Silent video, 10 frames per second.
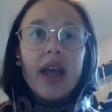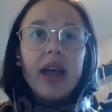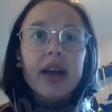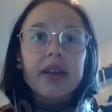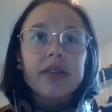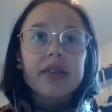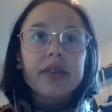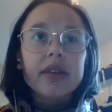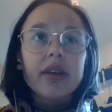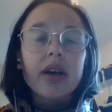And
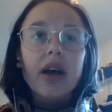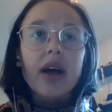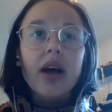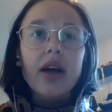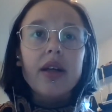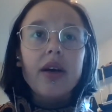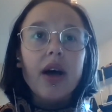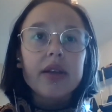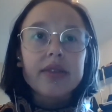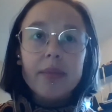
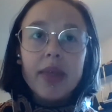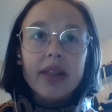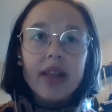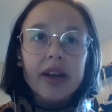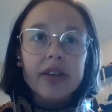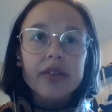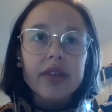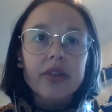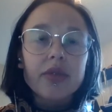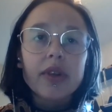something that
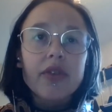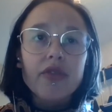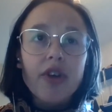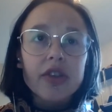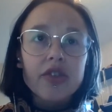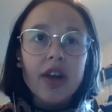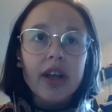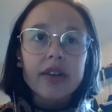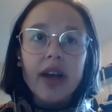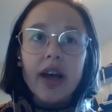is really
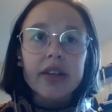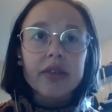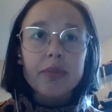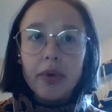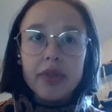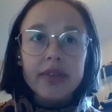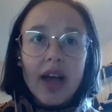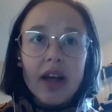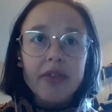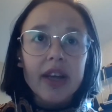frustrating to us, both
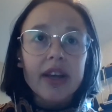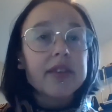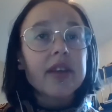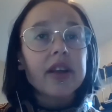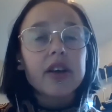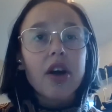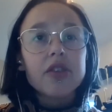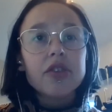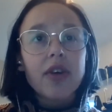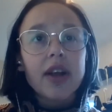as advocates and
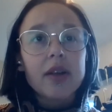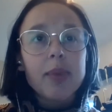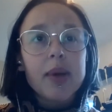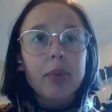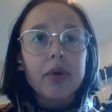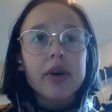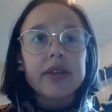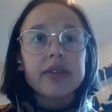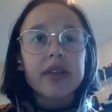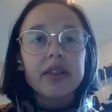incarcerated people,
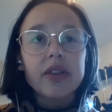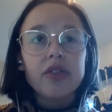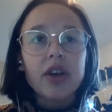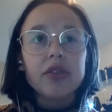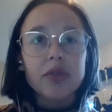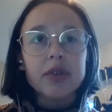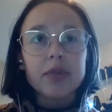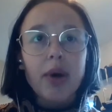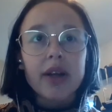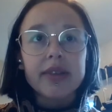is that the jail's
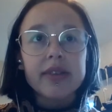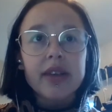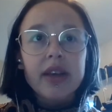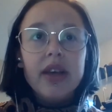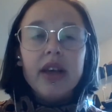response